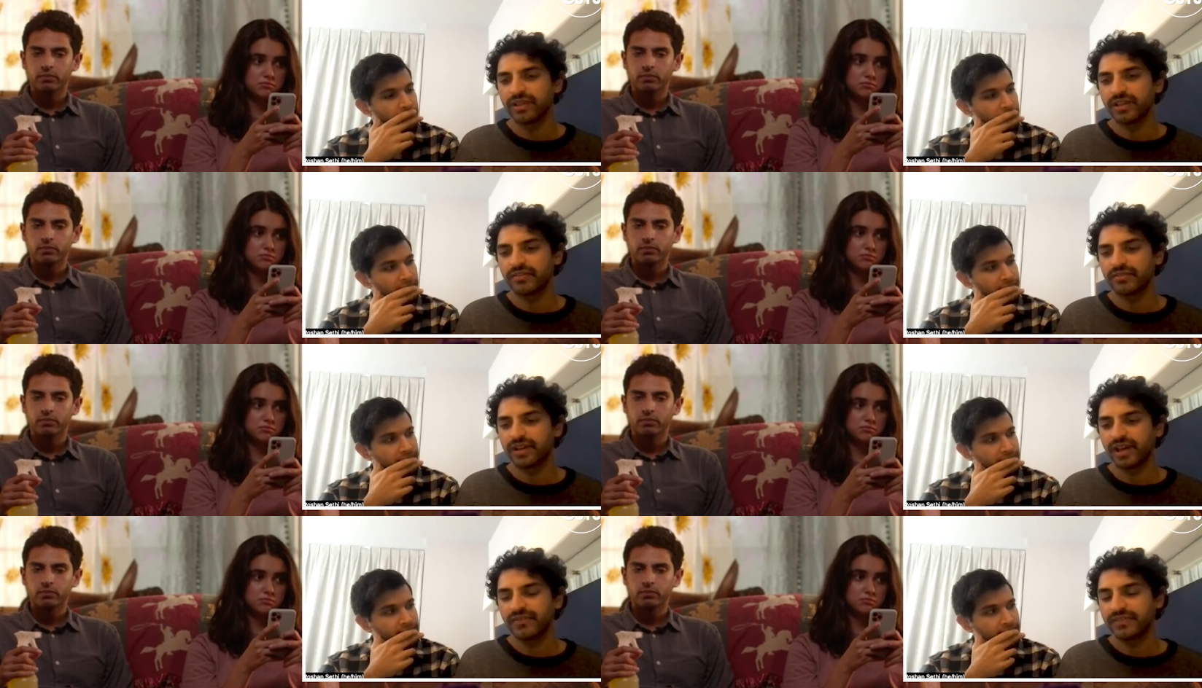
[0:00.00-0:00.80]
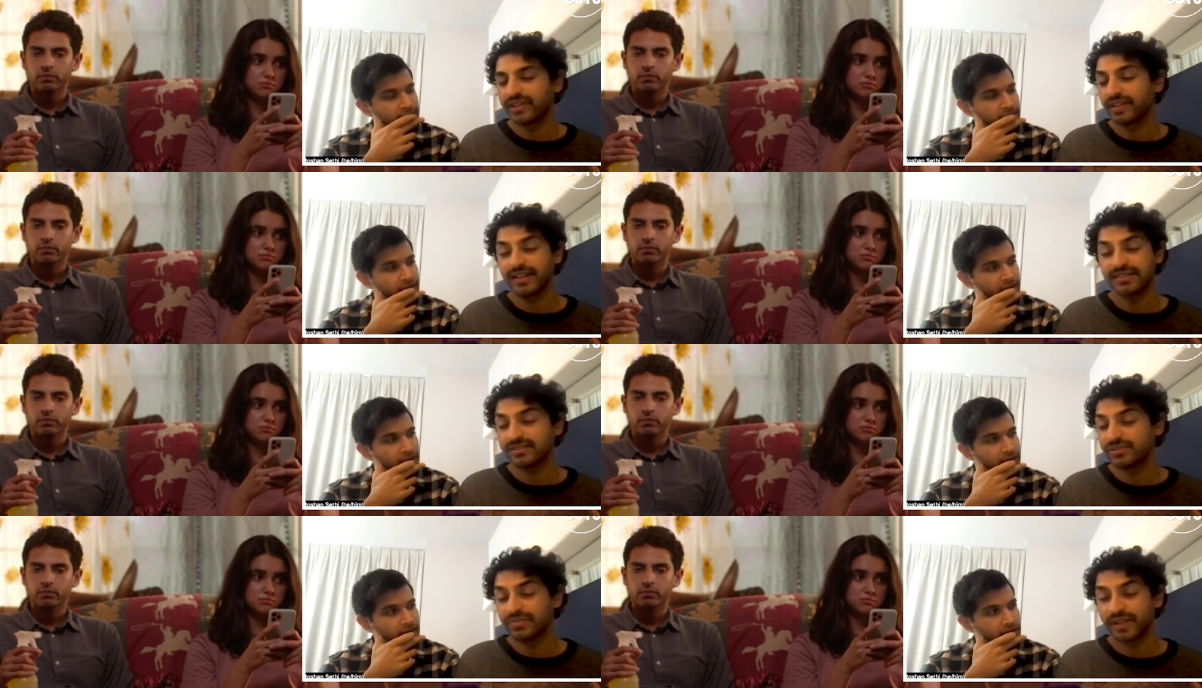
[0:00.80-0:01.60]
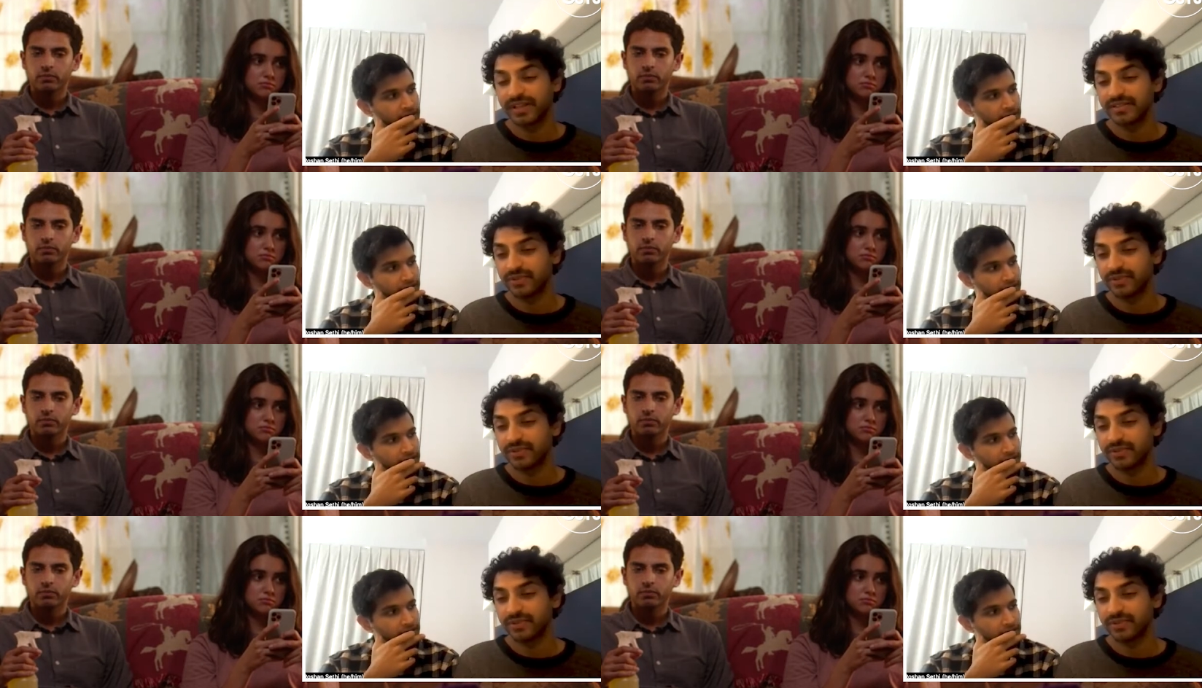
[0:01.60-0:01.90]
Speaker 1: like kind of in the classic Duplass